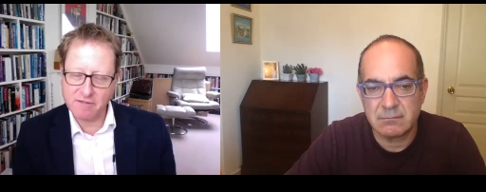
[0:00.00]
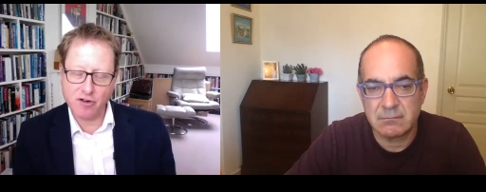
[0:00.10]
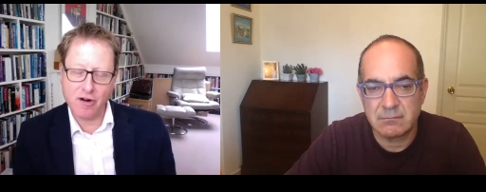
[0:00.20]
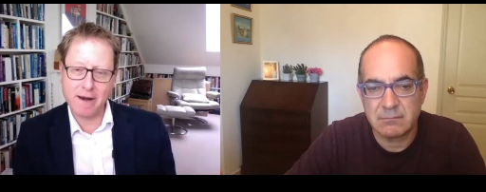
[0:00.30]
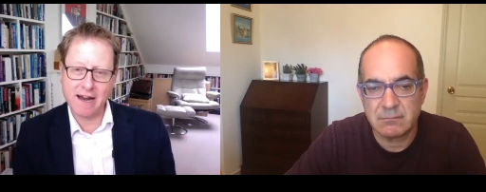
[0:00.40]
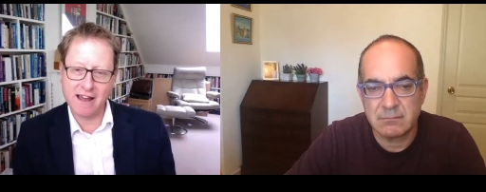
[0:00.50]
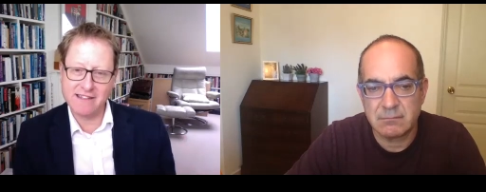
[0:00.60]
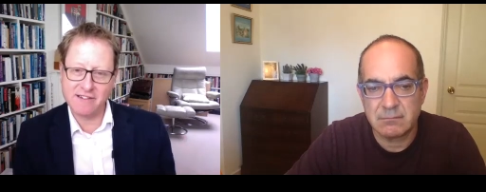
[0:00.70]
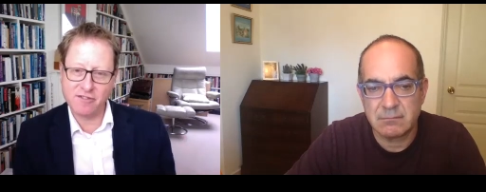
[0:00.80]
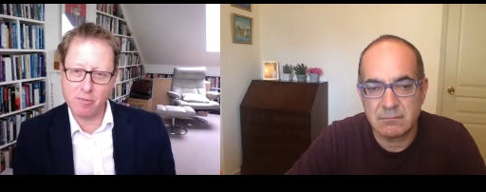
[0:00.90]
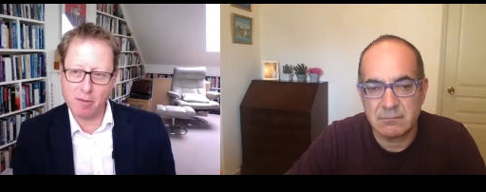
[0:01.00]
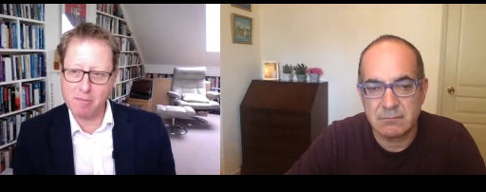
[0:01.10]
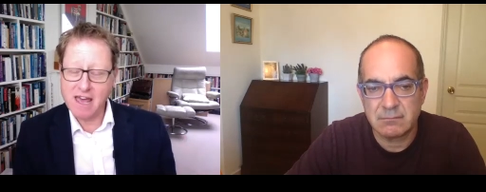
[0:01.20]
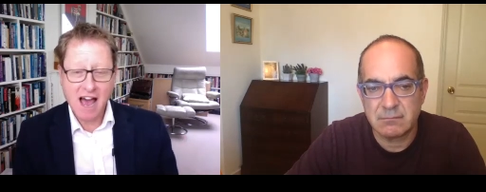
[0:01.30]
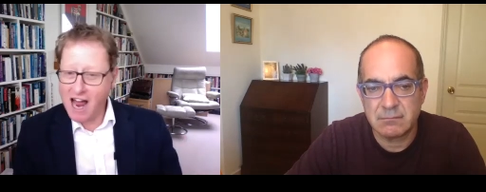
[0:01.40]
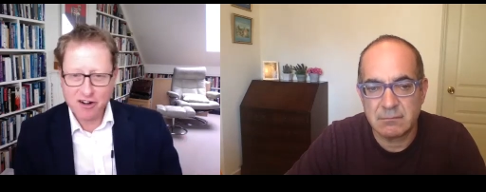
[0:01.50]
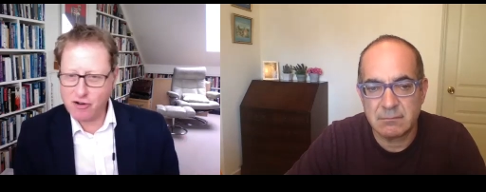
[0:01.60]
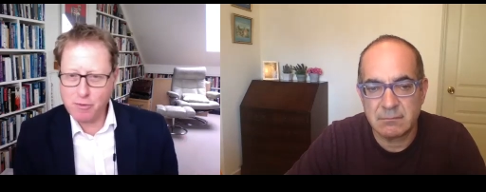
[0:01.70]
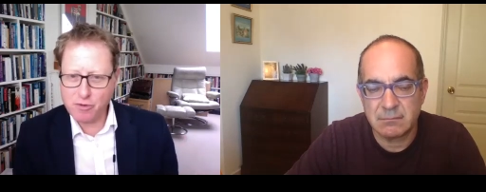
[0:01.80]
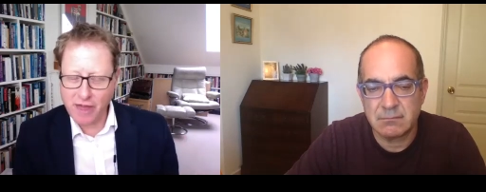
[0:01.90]
Speaker 1: criminalize every problem i agree
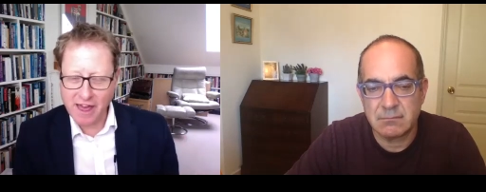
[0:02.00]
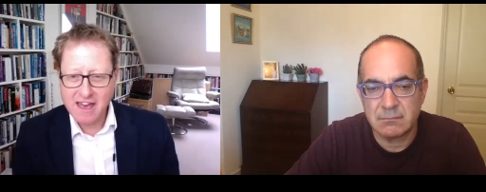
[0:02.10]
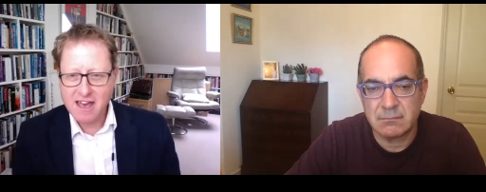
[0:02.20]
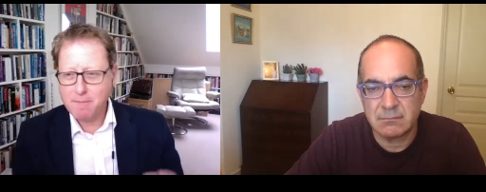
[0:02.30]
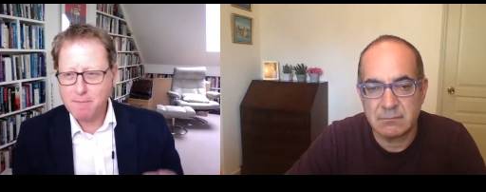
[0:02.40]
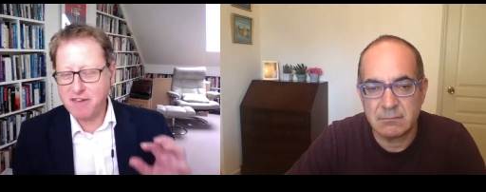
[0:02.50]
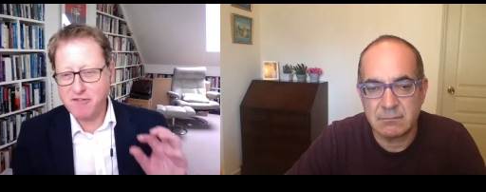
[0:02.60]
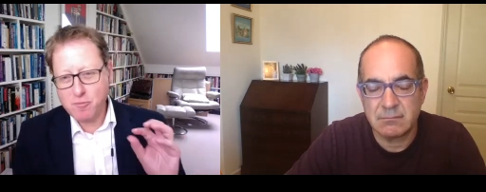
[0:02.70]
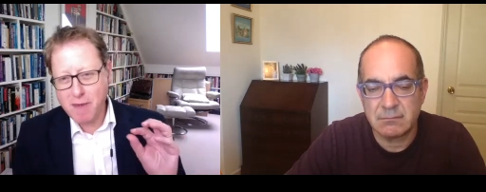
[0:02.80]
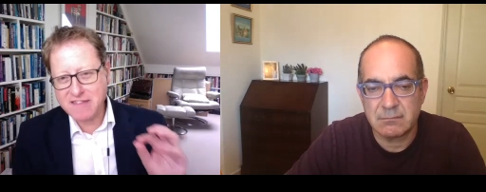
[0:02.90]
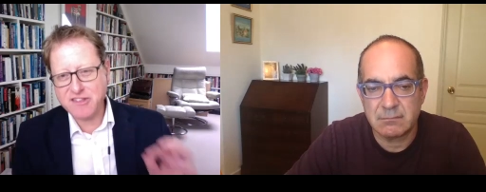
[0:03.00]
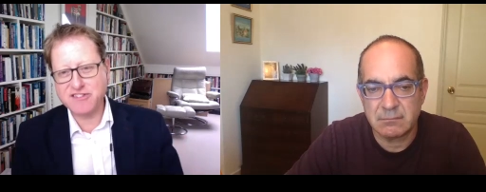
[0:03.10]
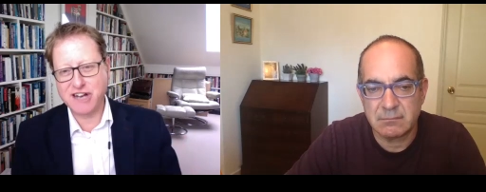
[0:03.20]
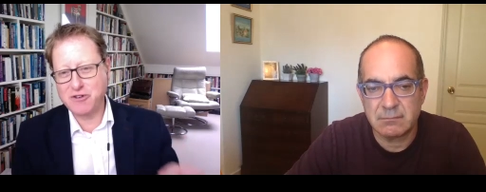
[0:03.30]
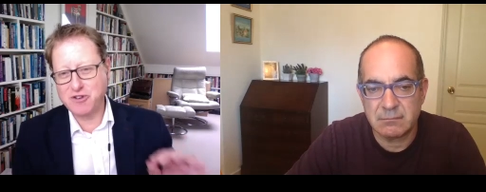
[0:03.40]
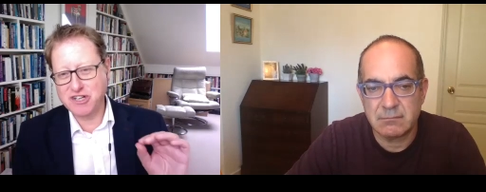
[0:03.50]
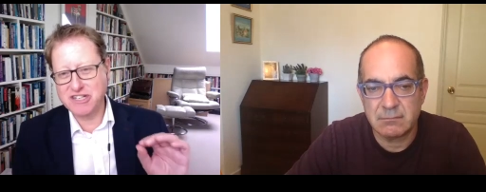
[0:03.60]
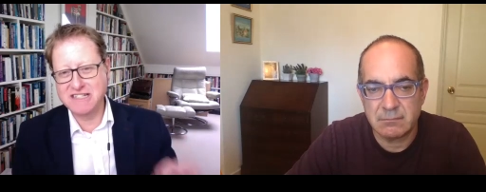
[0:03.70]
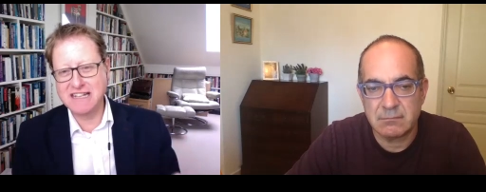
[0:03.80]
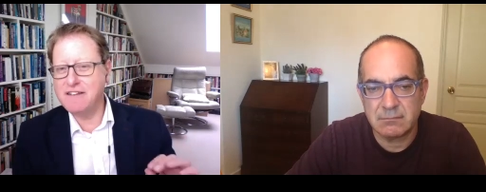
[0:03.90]
with all that but if you make the slogan
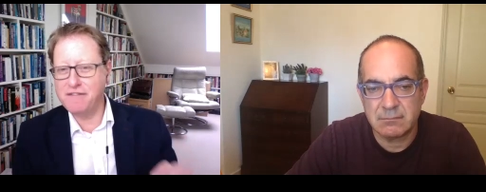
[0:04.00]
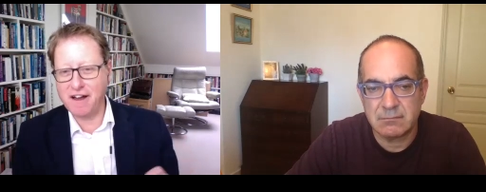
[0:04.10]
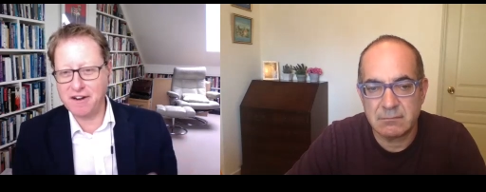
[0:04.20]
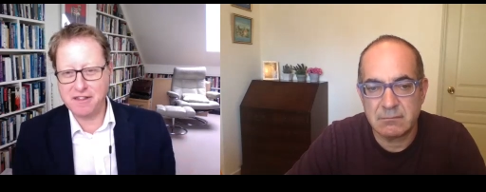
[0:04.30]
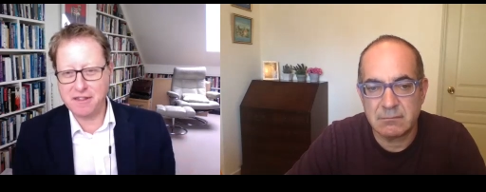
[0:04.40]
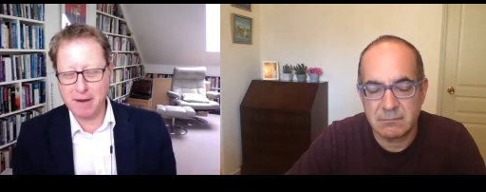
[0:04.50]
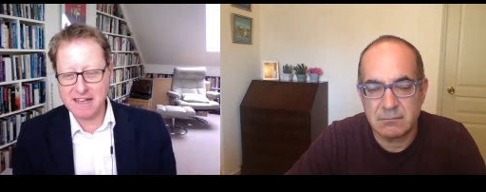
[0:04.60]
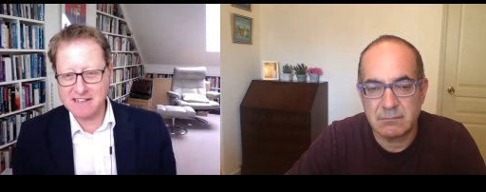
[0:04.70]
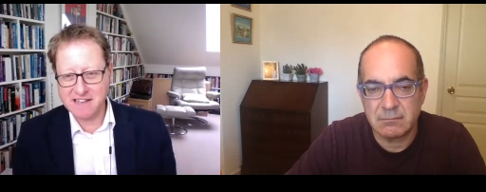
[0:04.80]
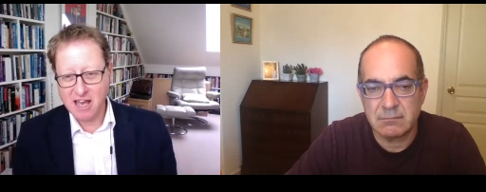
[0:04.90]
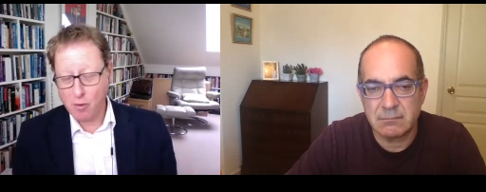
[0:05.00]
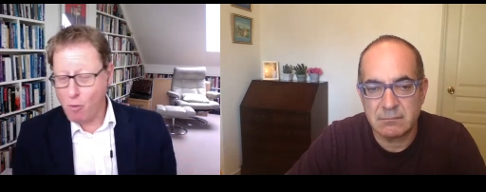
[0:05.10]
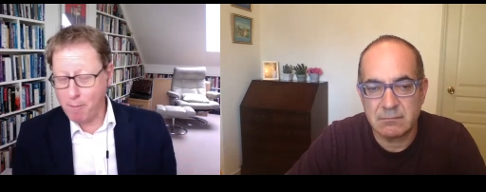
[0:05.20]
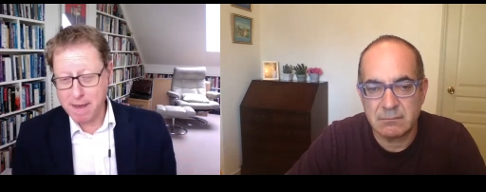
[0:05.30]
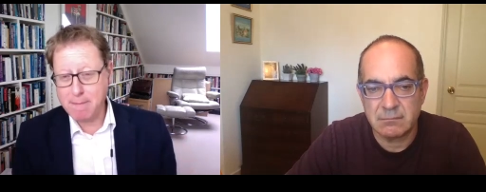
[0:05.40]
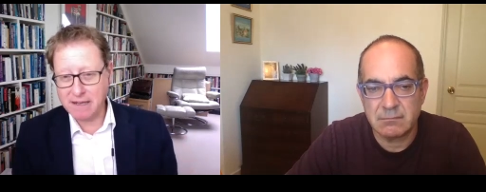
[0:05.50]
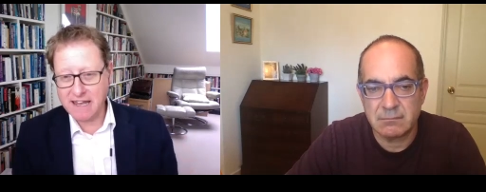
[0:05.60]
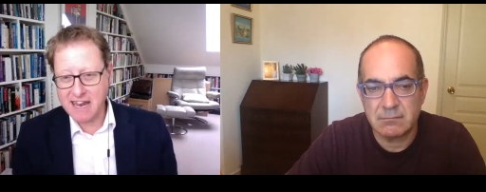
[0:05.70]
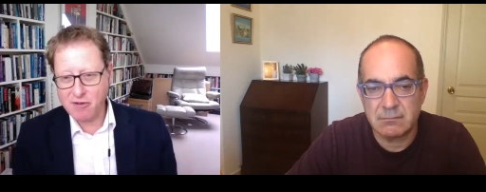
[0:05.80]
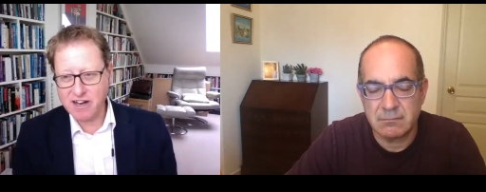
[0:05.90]
defund the police what people
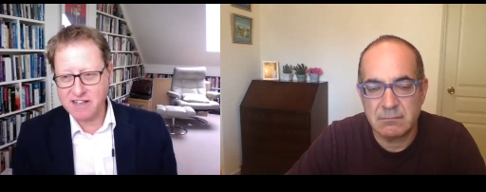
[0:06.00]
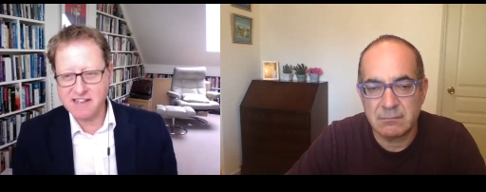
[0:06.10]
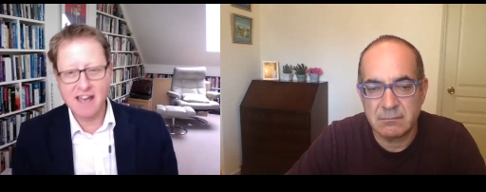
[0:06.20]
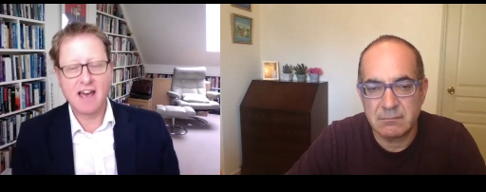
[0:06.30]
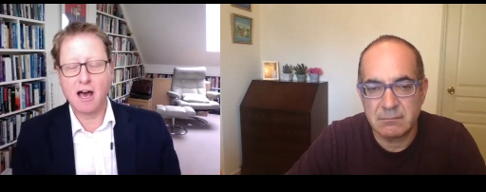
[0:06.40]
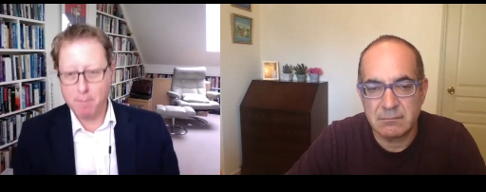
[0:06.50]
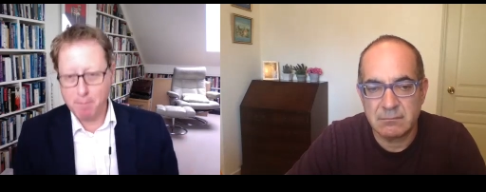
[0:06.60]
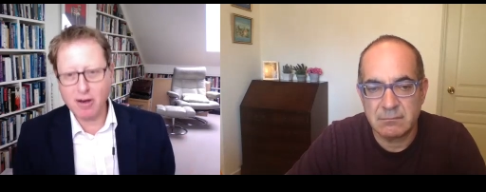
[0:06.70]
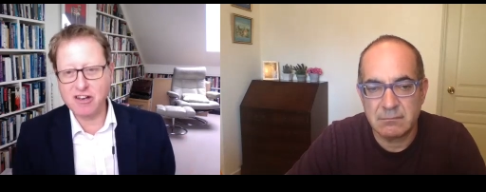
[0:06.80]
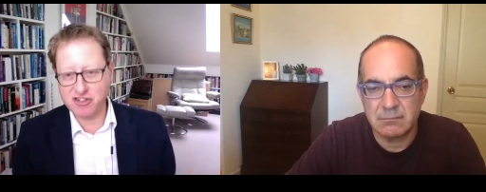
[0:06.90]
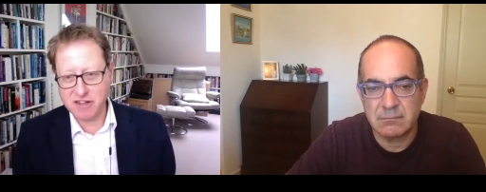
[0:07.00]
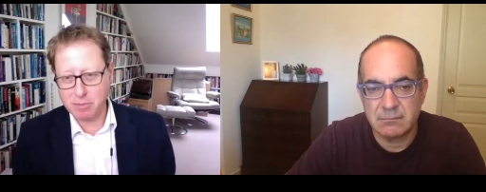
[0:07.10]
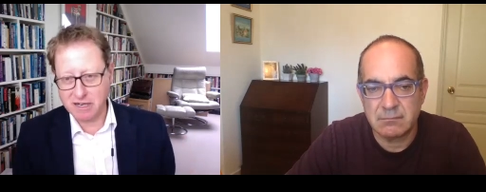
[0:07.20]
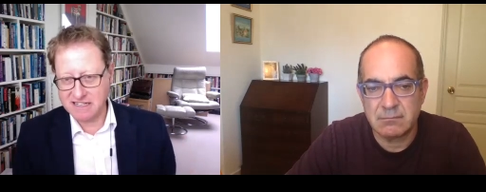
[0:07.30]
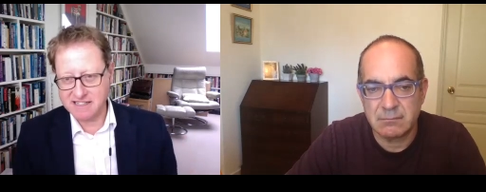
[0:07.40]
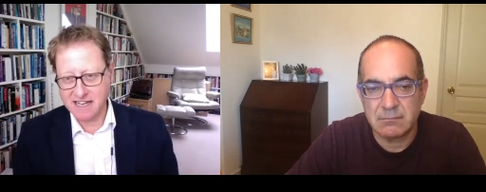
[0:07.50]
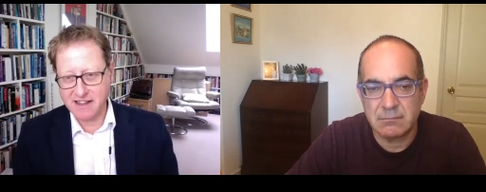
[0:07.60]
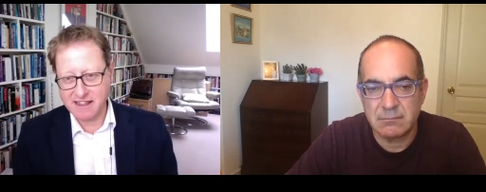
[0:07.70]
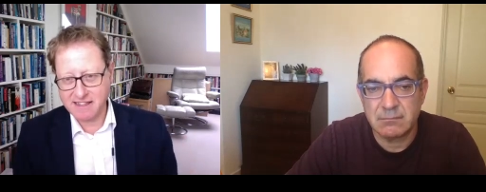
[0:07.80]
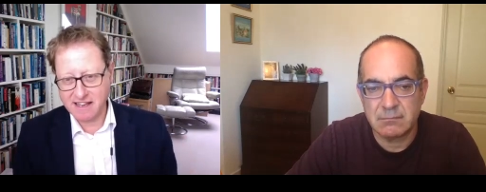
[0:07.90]
hear is abolish the police and
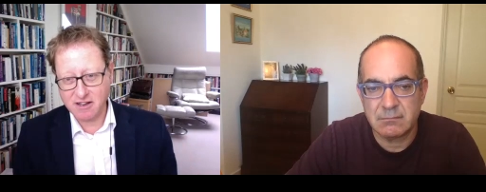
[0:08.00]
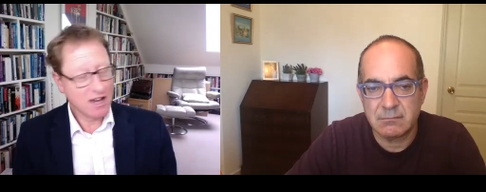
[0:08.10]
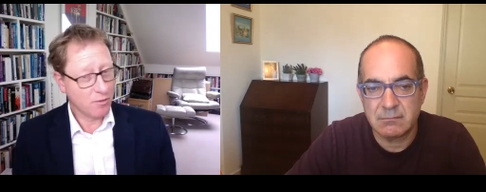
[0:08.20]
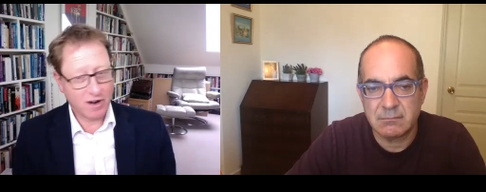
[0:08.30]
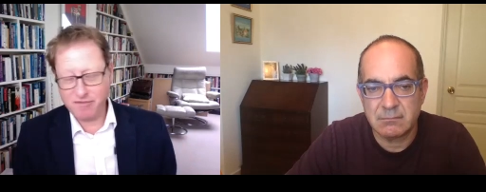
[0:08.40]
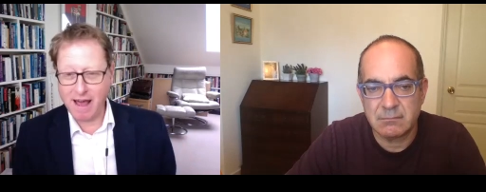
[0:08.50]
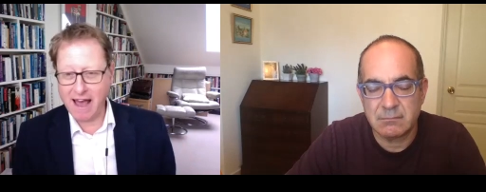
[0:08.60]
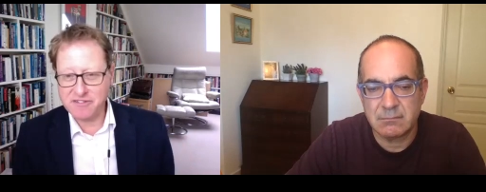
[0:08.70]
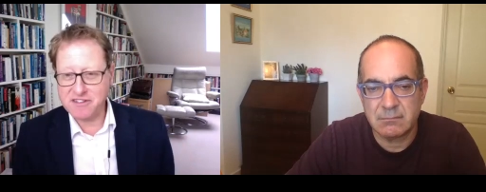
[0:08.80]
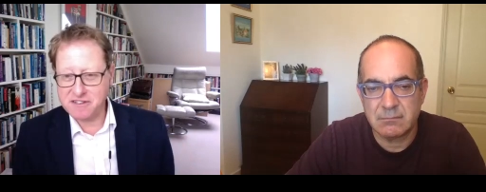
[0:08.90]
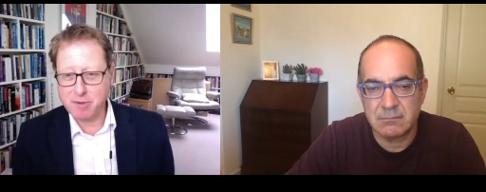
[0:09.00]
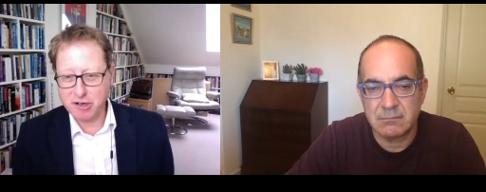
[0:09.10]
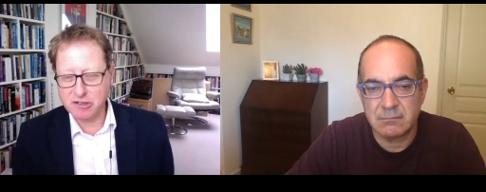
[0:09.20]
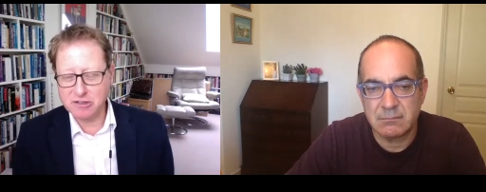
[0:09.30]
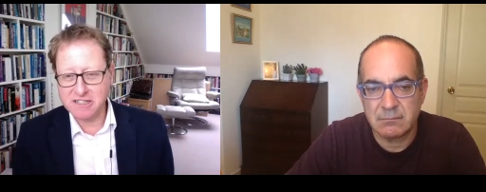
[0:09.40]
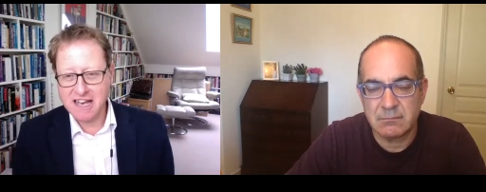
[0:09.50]
they think well if my house is burgled